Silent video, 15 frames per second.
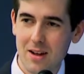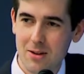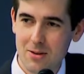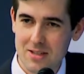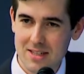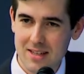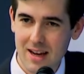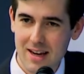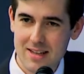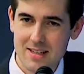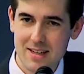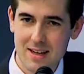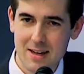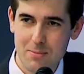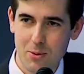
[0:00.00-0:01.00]
Lucy
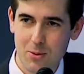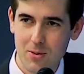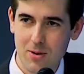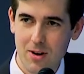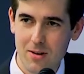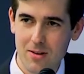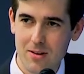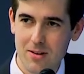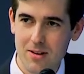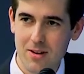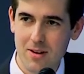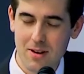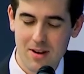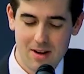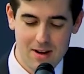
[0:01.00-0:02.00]
Taxa and Paul Golan
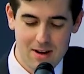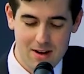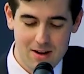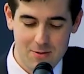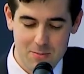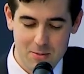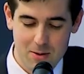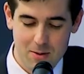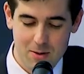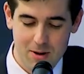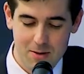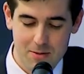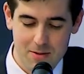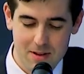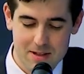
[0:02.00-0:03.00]
from
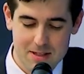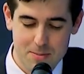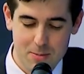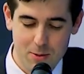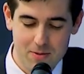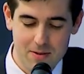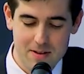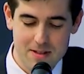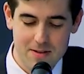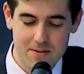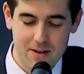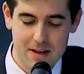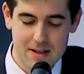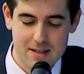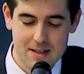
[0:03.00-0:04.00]
Macquarie for their support for this
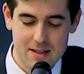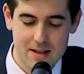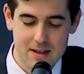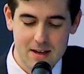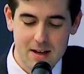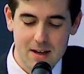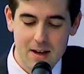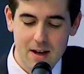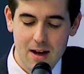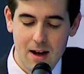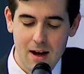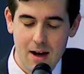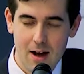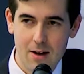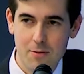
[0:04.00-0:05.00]
event,
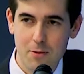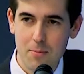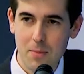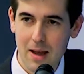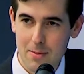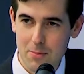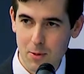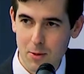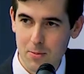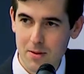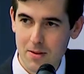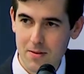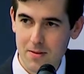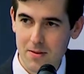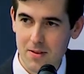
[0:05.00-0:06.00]
for Pam
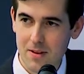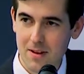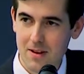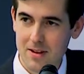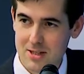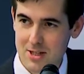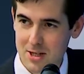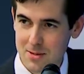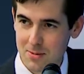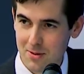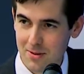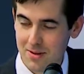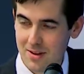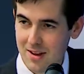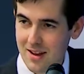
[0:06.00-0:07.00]
Morpeth for the
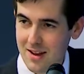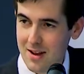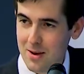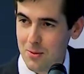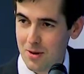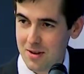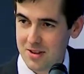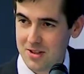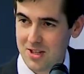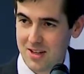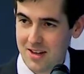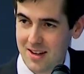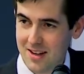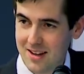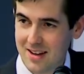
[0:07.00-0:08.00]
considerable work that she
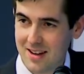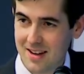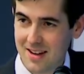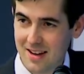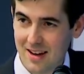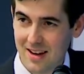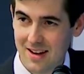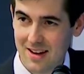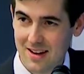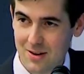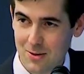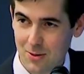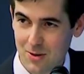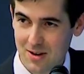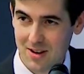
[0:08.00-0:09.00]
did in
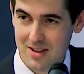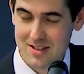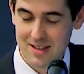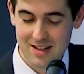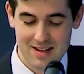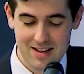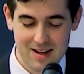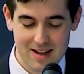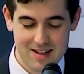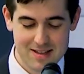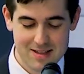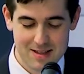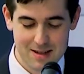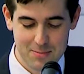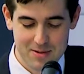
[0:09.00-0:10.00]
organising
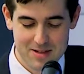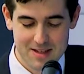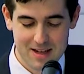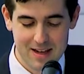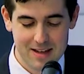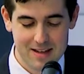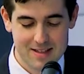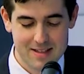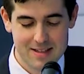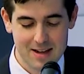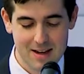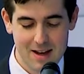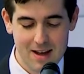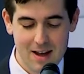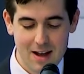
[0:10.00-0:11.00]
today's proceedings,
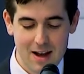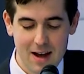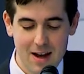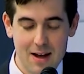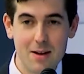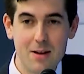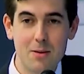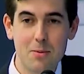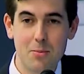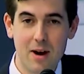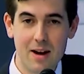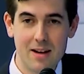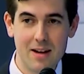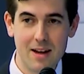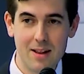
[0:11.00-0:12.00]

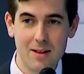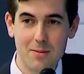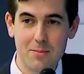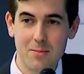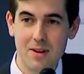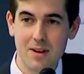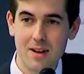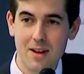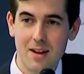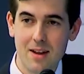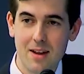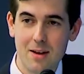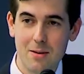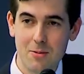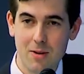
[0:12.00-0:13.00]
Braden Ellam,
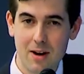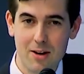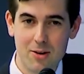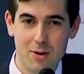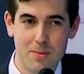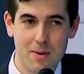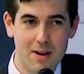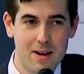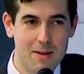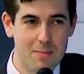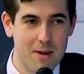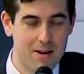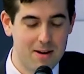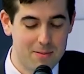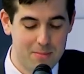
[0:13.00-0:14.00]
Ray Cooper and
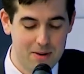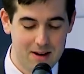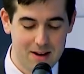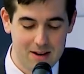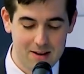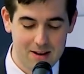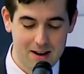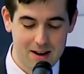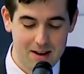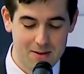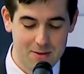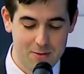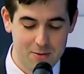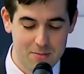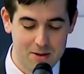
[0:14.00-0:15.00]
Marion Baird
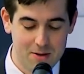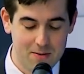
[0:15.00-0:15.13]
from the